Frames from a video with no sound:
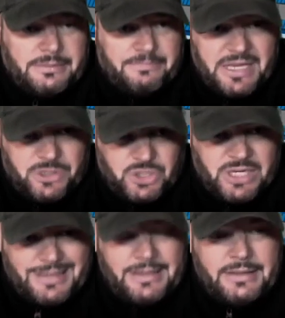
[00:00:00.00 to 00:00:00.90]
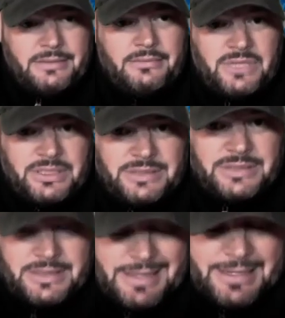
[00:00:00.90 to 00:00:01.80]
Beijing and things
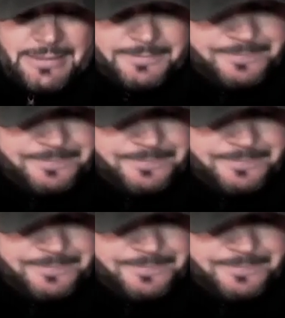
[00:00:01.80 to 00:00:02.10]
like that.